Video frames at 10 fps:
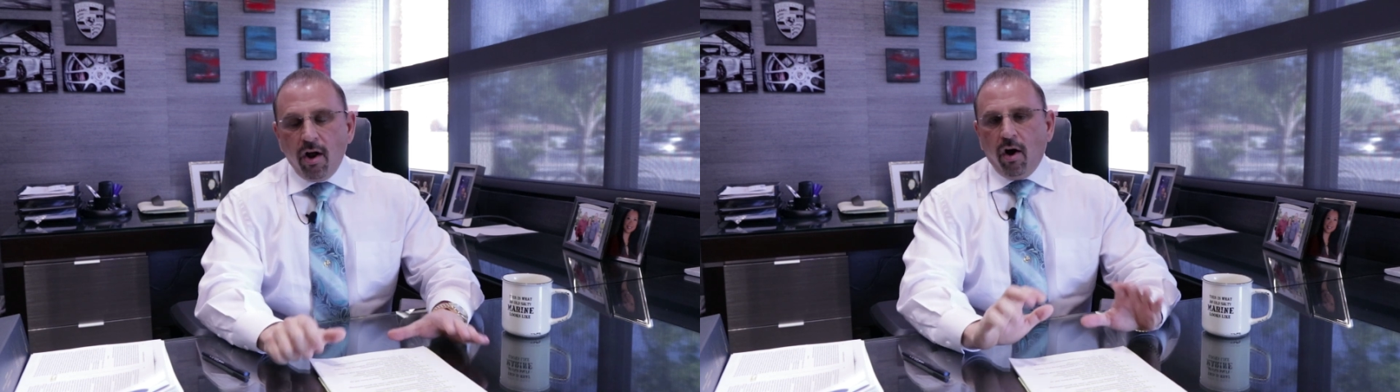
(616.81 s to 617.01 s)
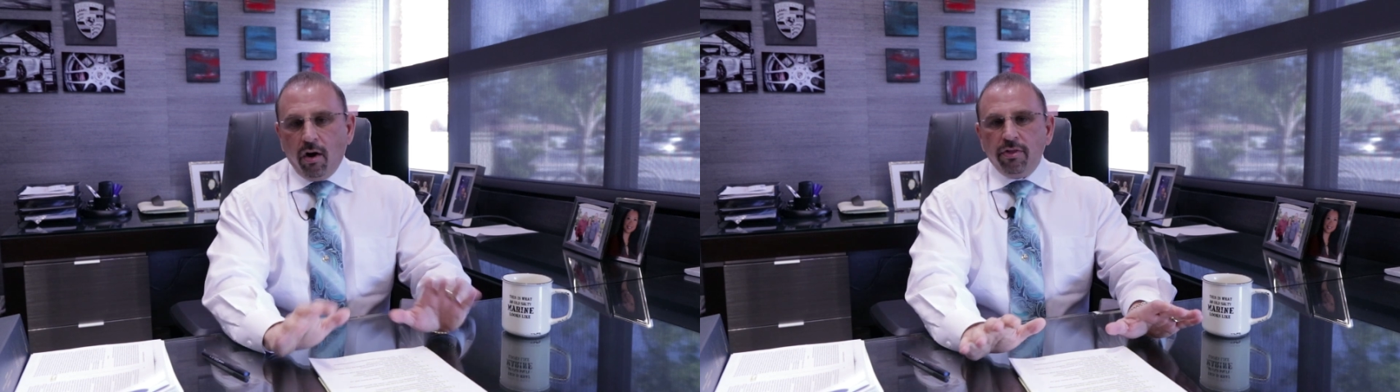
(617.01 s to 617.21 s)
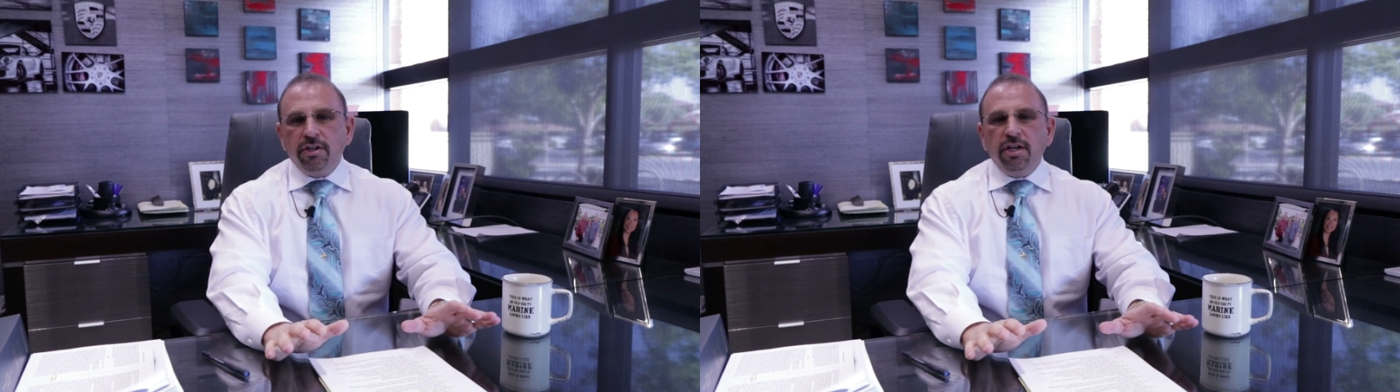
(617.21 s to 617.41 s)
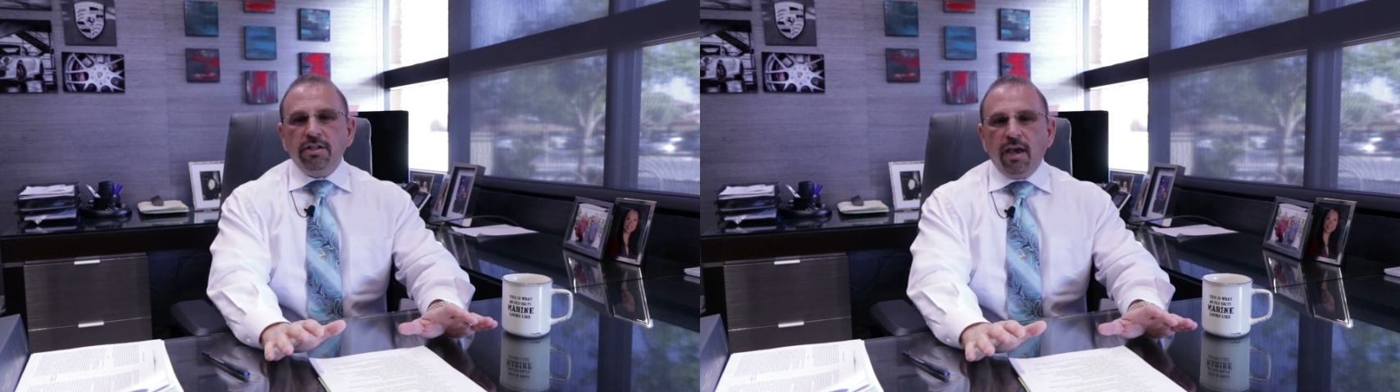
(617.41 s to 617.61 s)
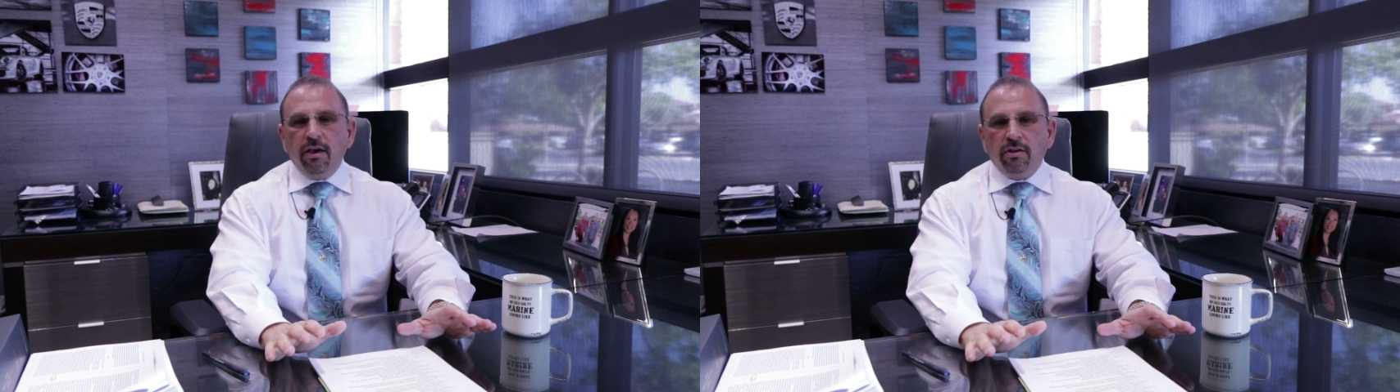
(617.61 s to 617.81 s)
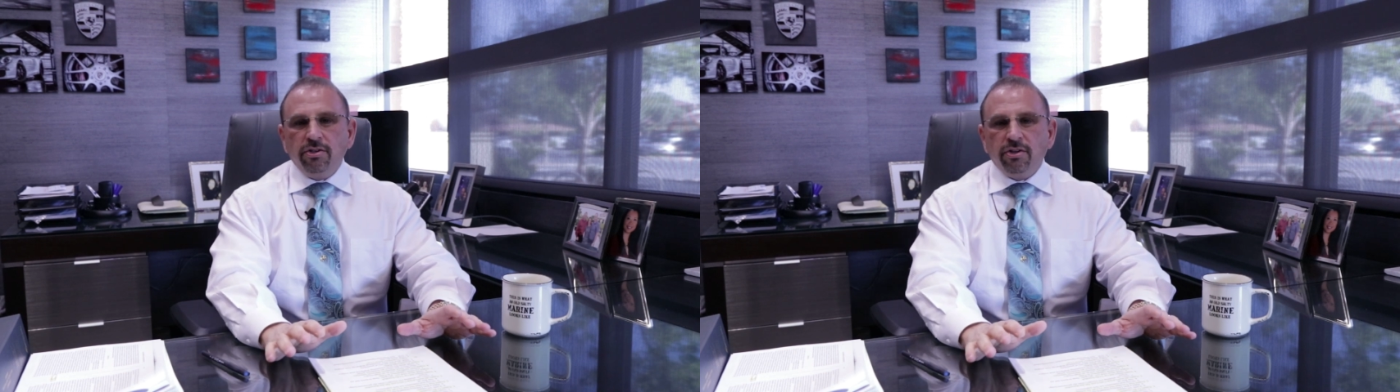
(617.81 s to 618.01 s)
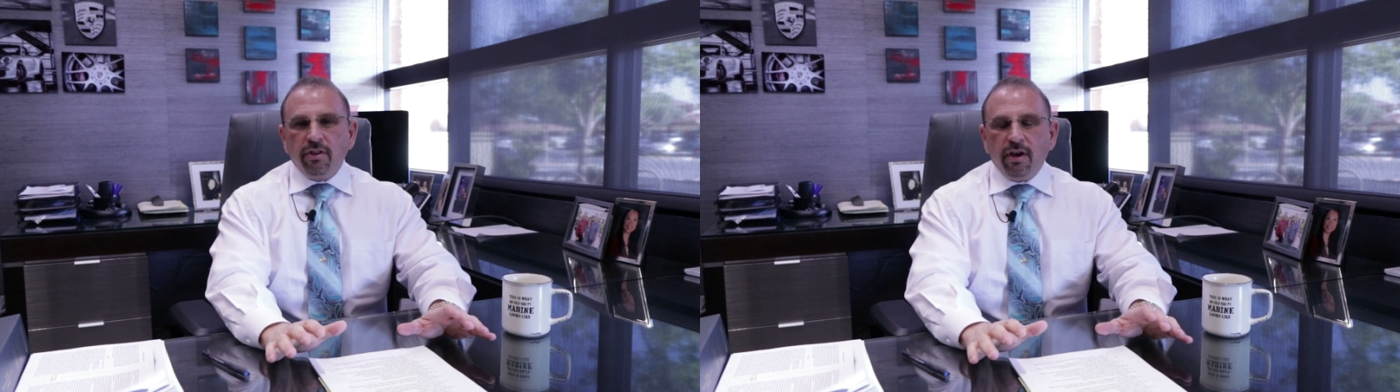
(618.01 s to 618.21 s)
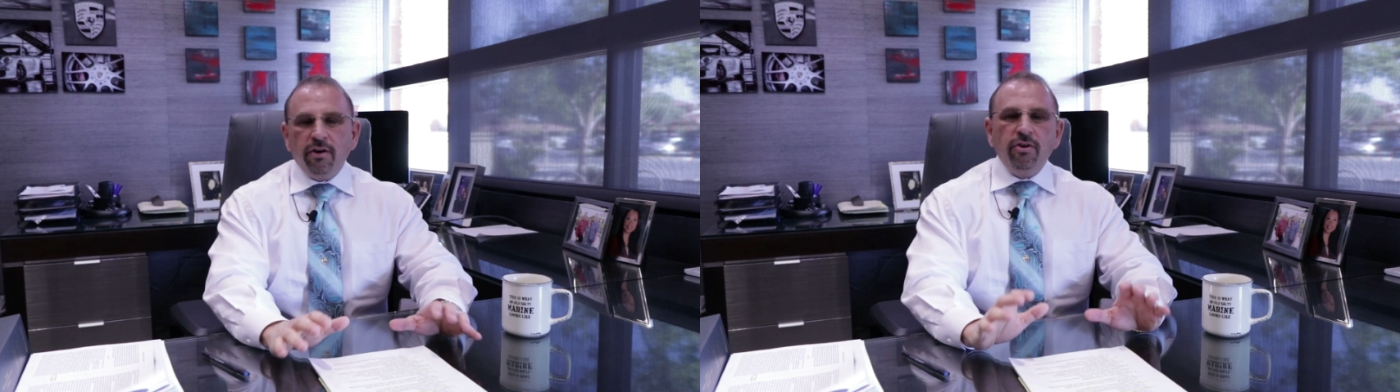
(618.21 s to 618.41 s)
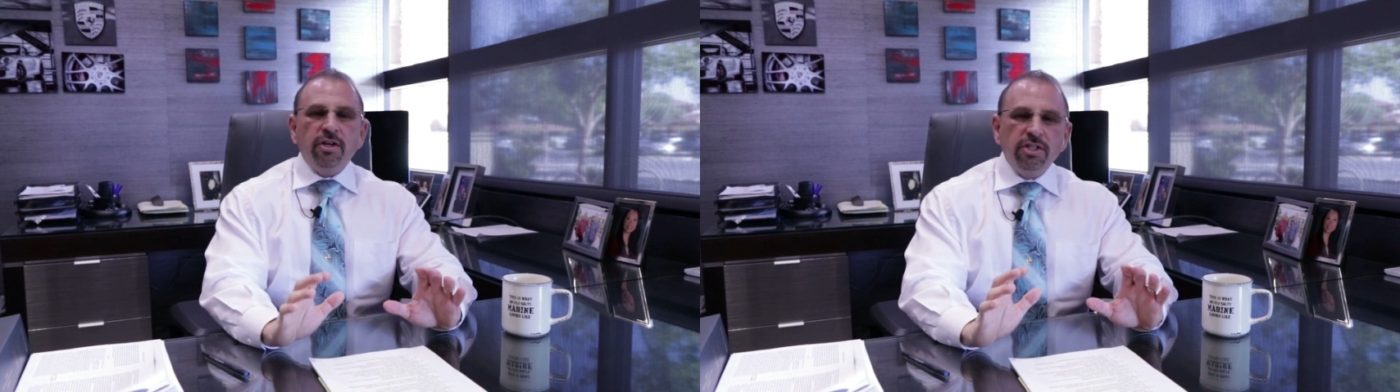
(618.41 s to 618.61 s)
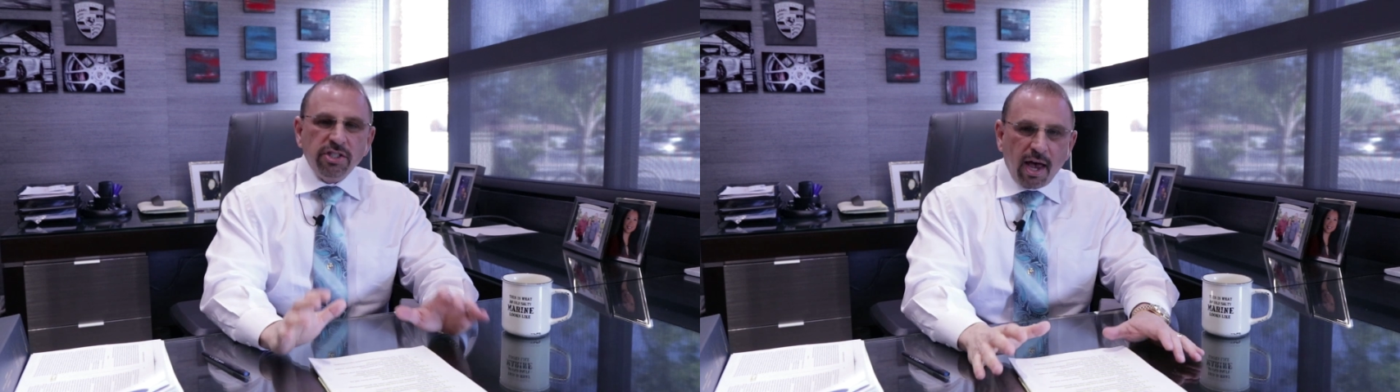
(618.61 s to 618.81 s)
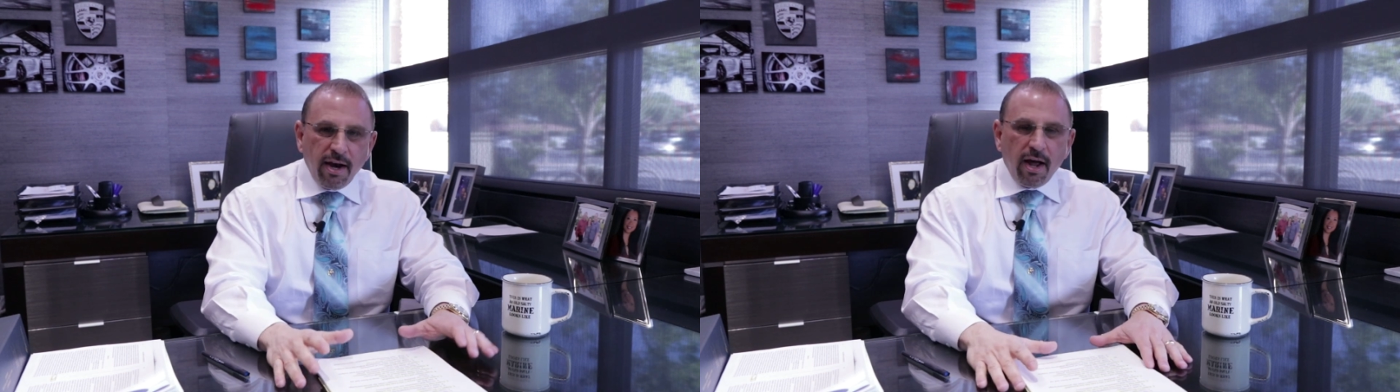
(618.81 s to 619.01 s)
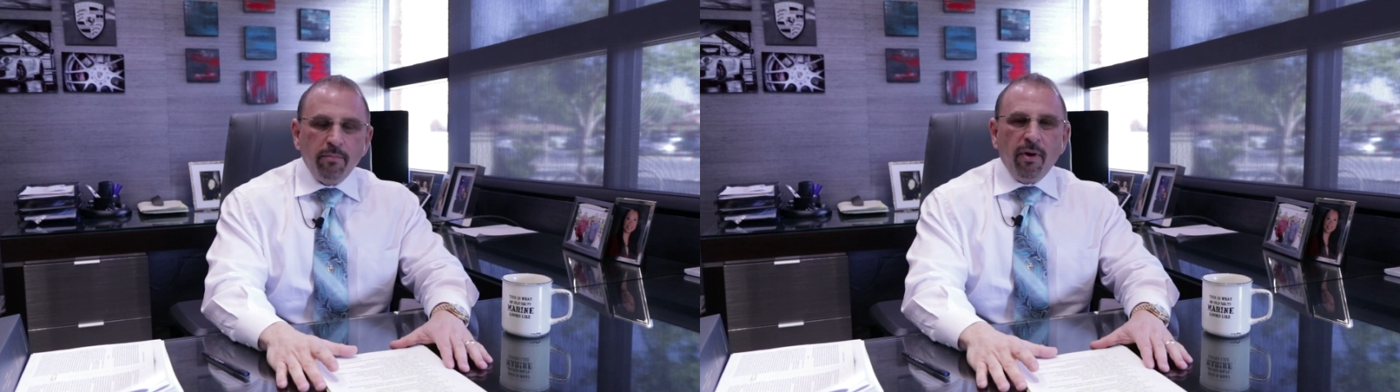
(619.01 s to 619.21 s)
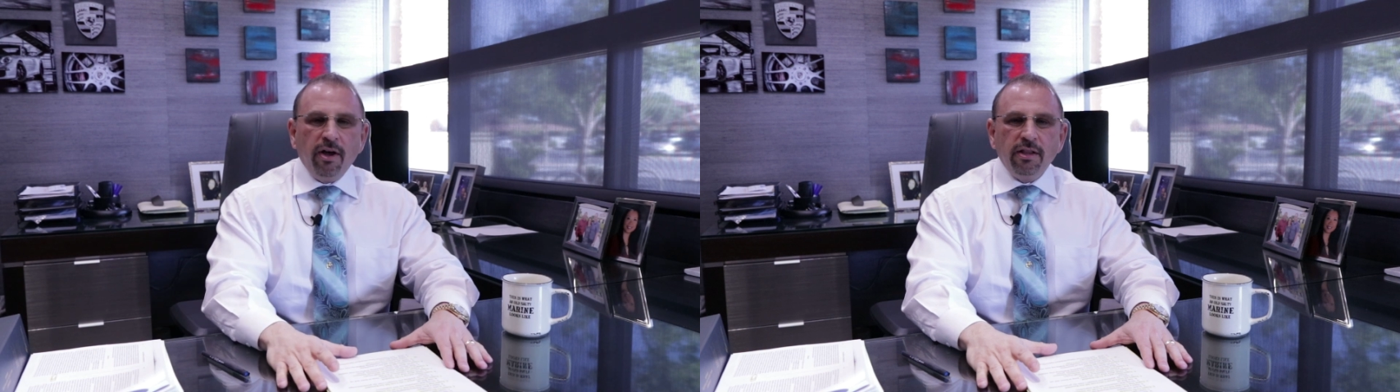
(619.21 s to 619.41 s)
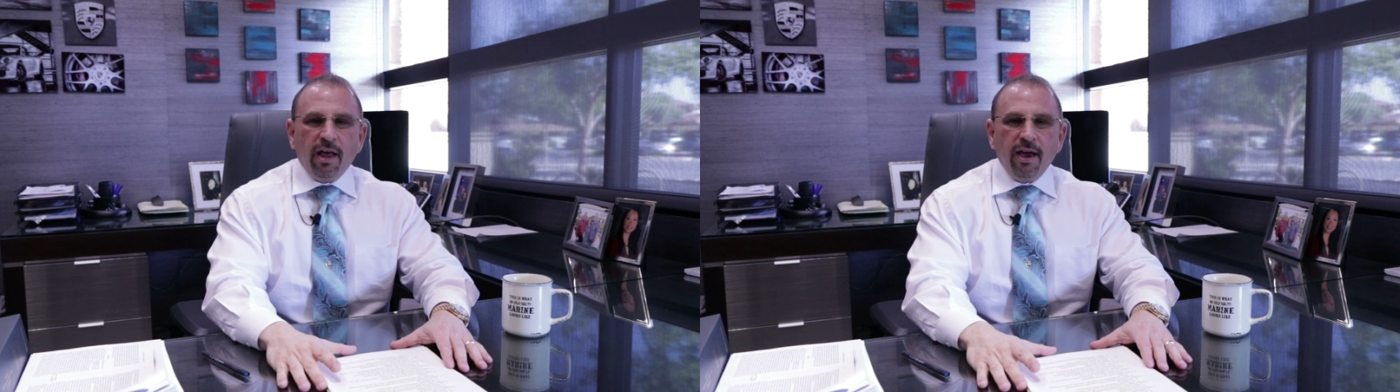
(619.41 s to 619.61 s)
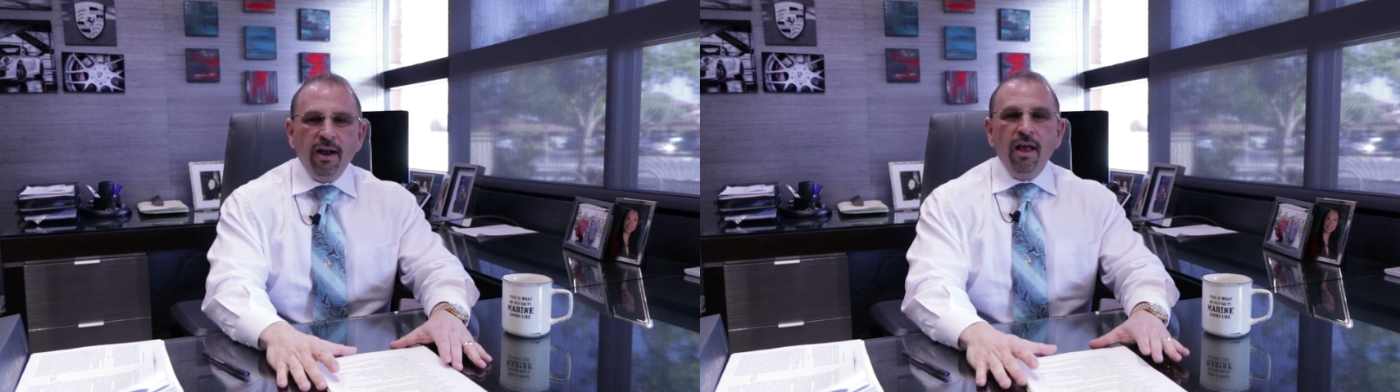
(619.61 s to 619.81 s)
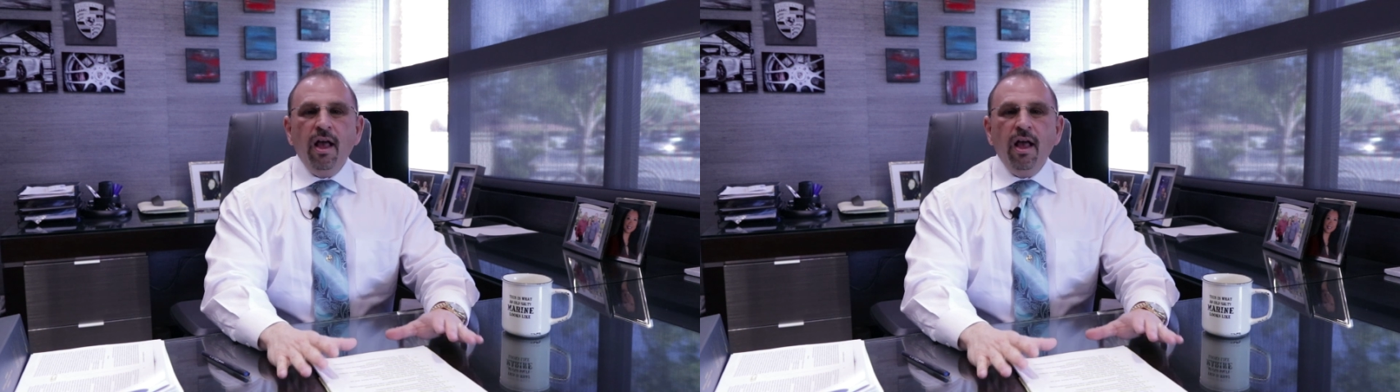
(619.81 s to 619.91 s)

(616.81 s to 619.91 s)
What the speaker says: All the details are there. You can sign up online.